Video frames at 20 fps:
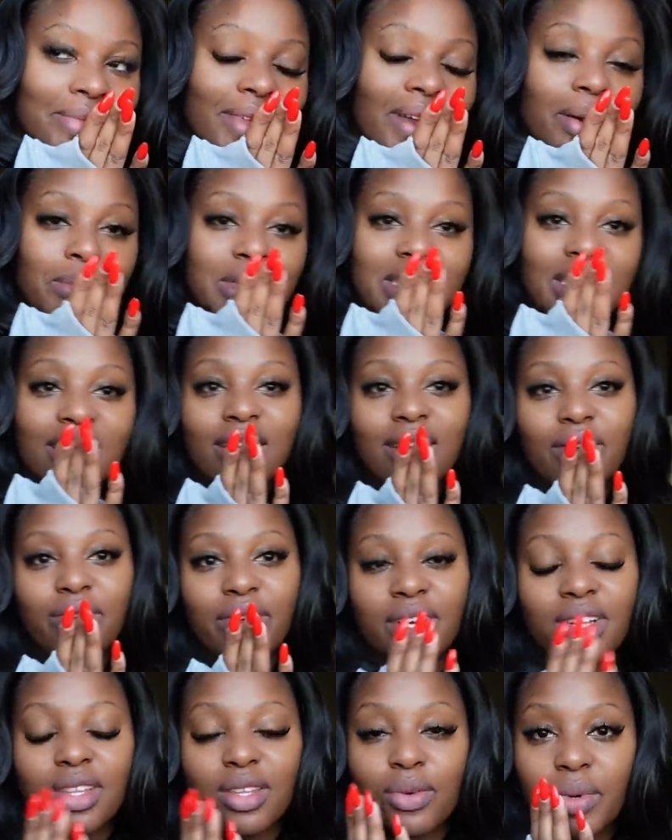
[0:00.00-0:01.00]
I'm sitting in
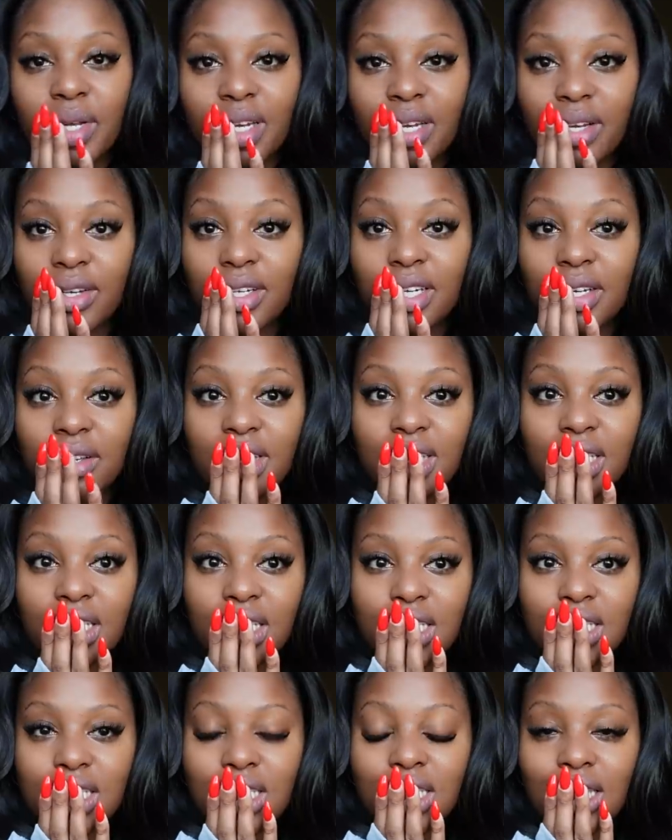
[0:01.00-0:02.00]
front of the window and it
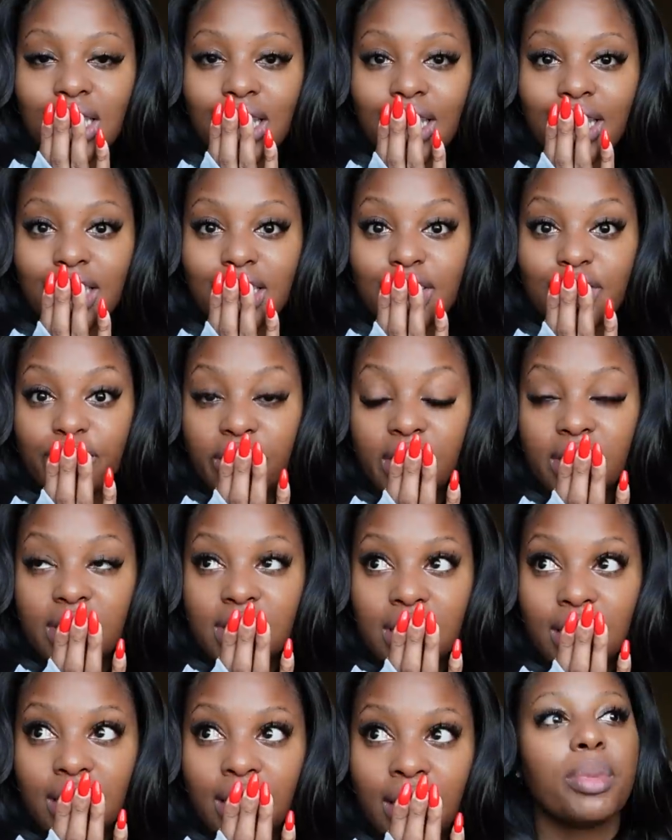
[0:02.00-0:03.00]
looks like it's
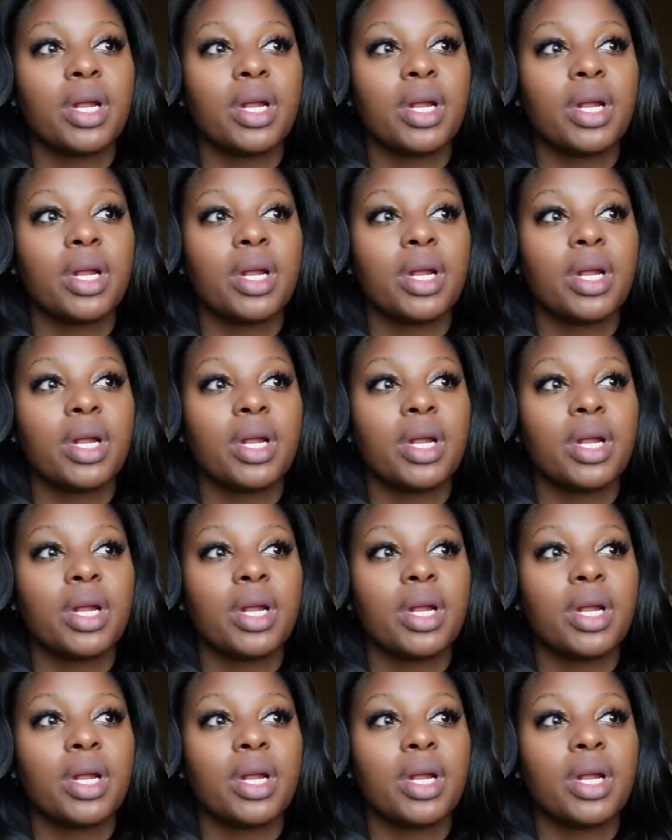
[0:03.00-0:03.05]
freezing,